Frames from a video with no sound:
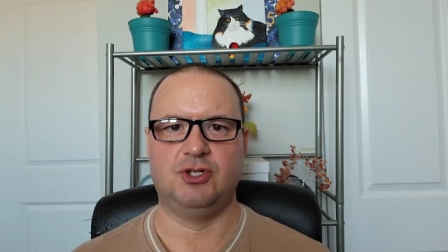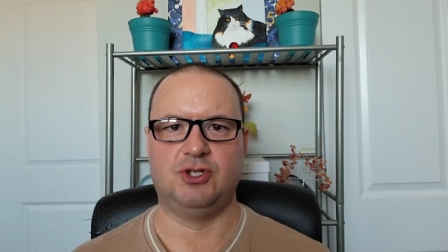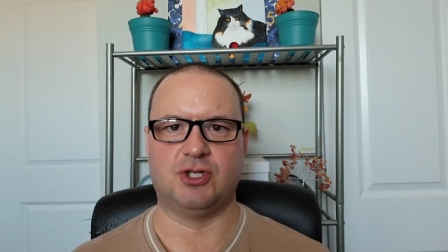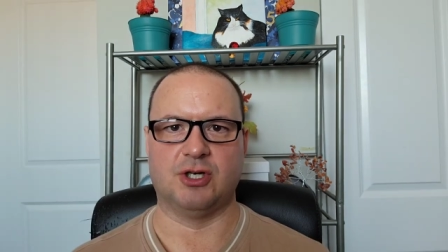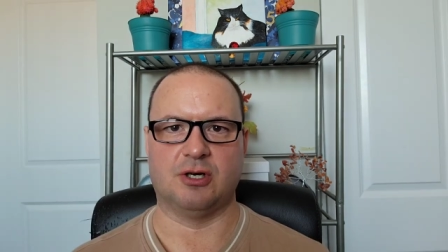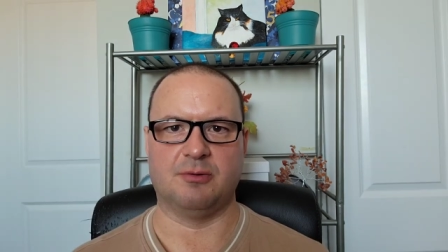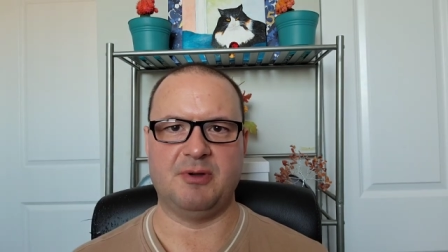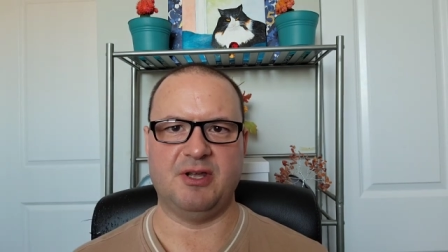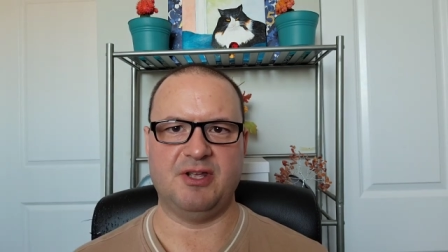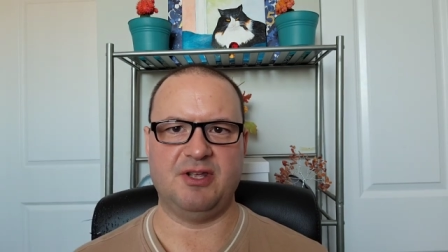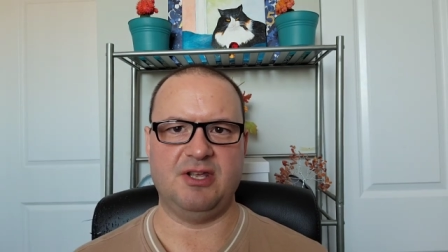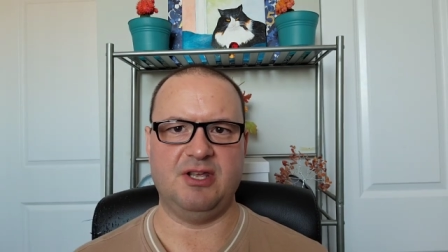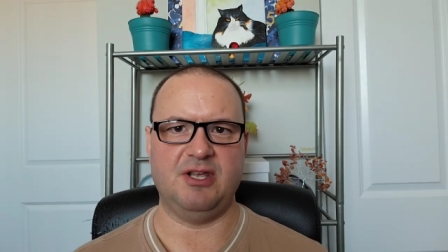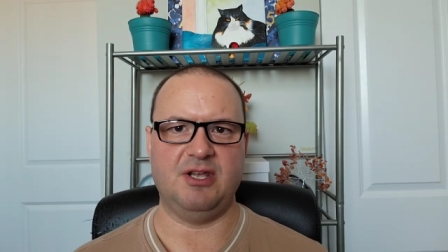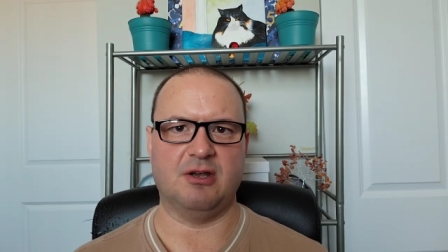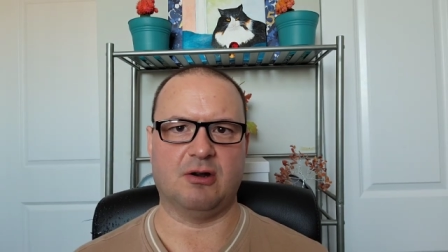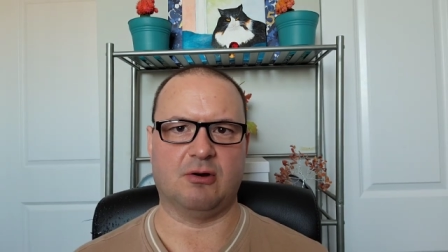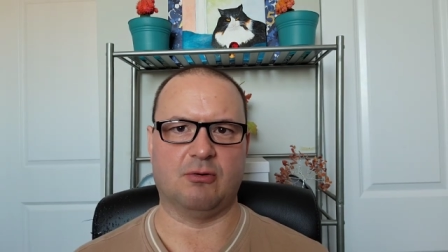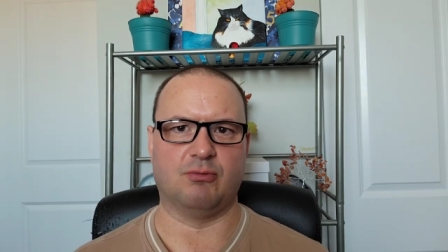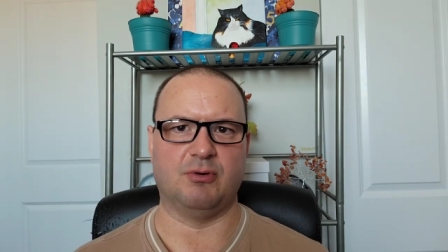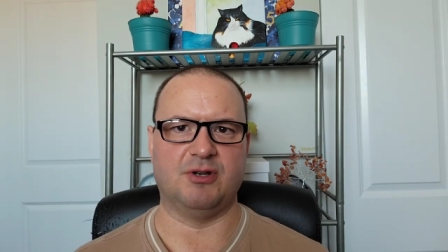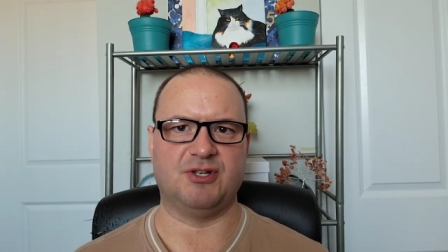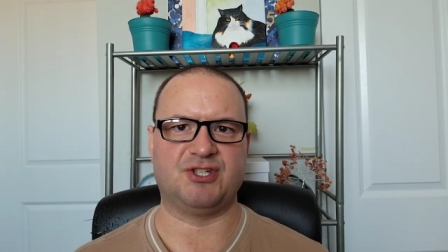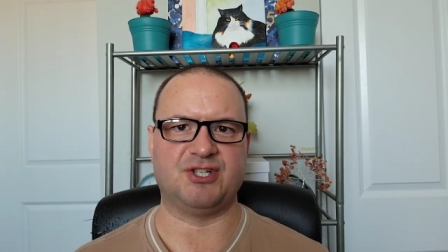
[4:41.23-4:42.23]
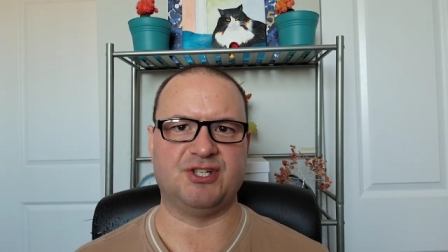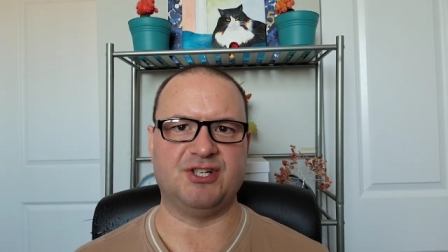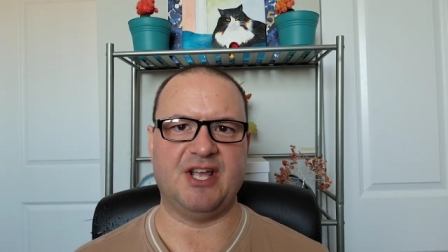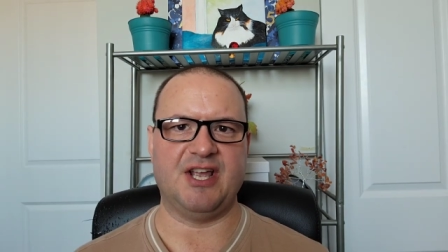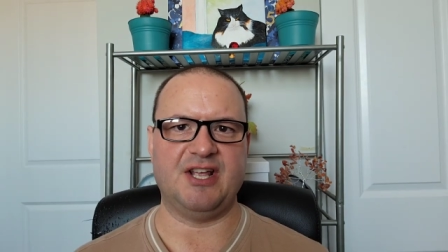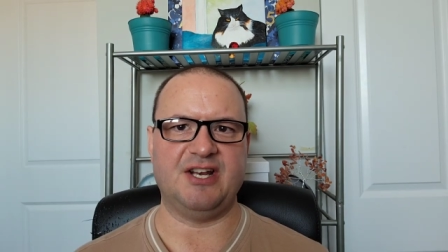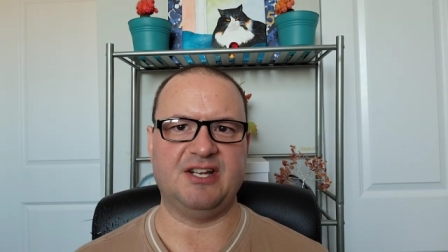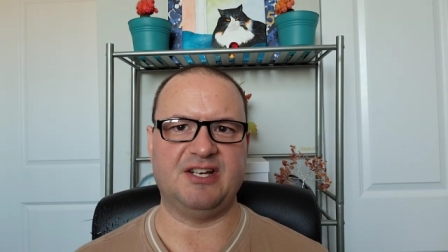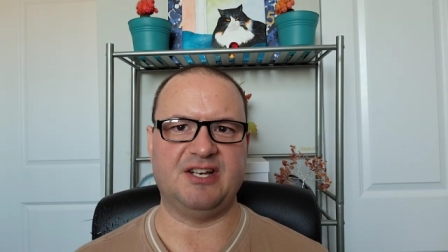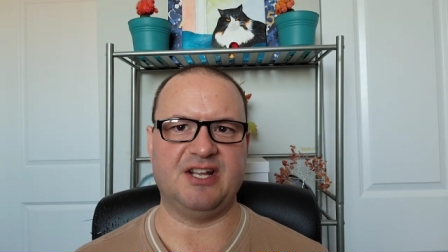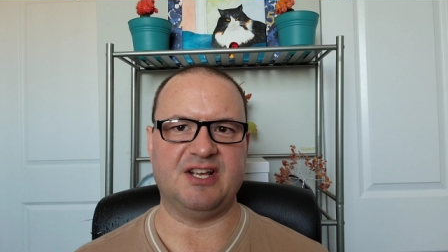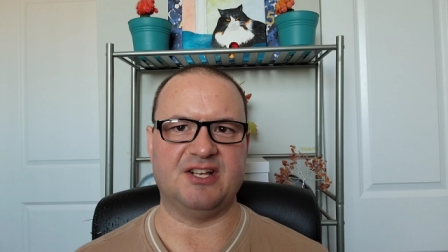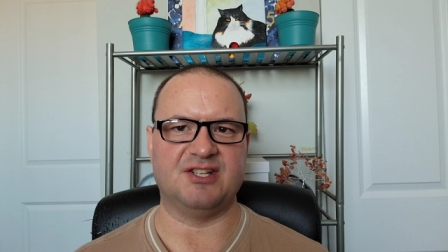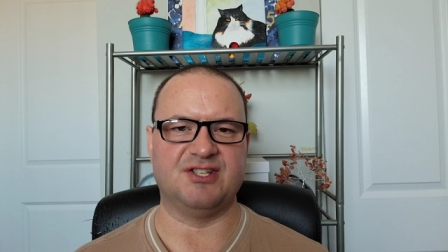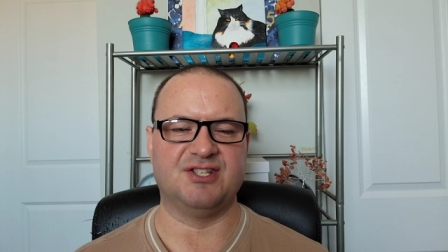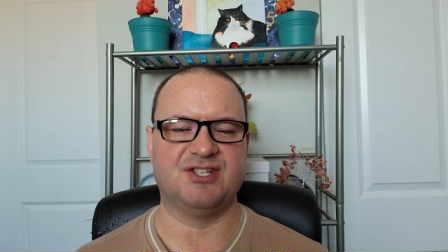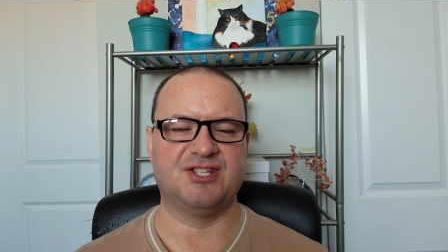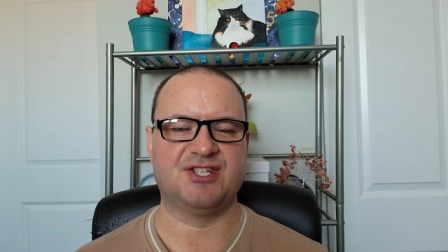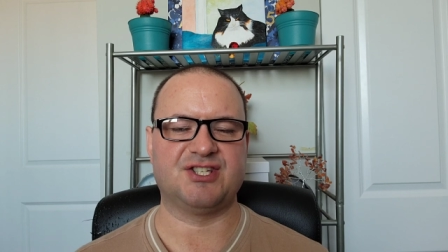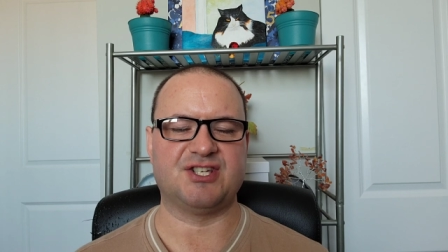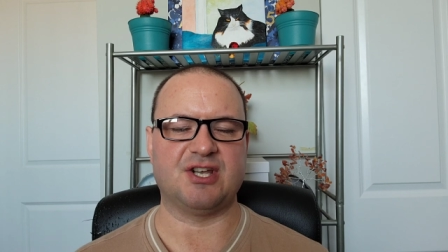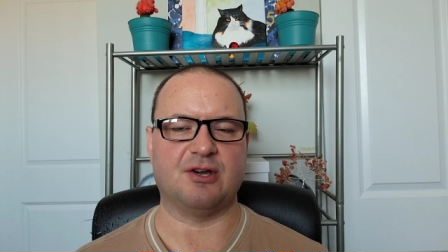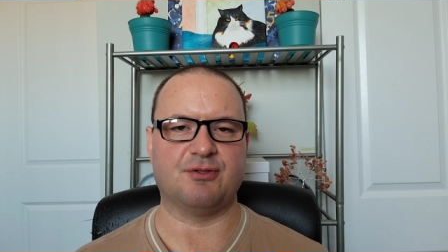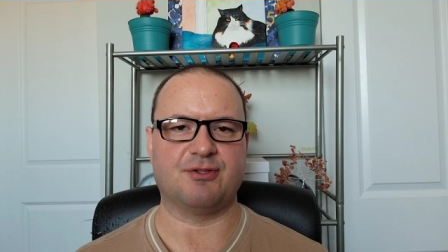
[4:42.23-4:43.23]
Derma E originated
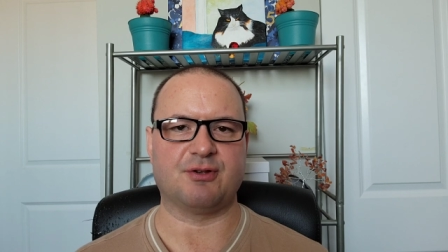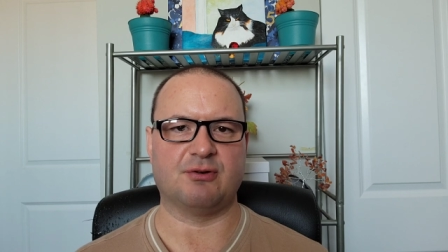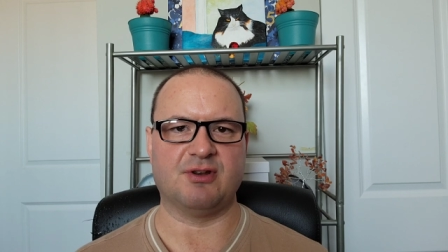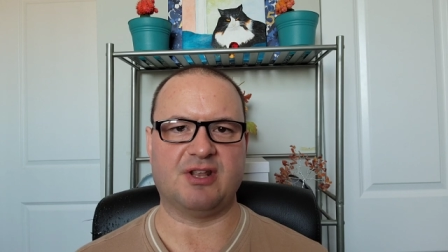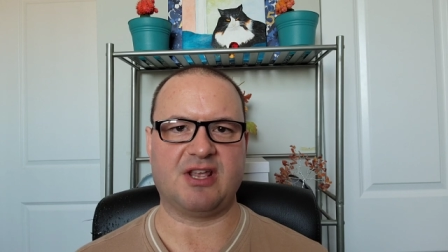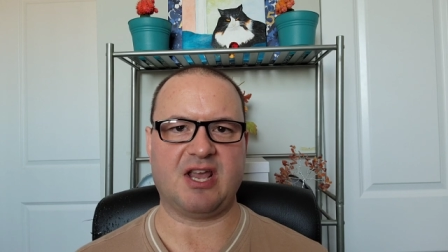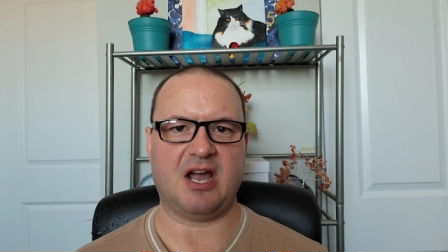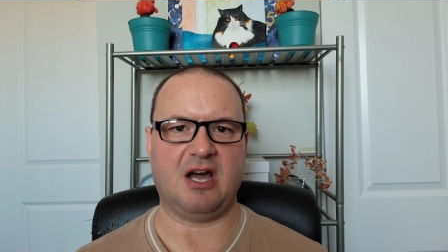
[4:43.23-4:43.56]
in Southern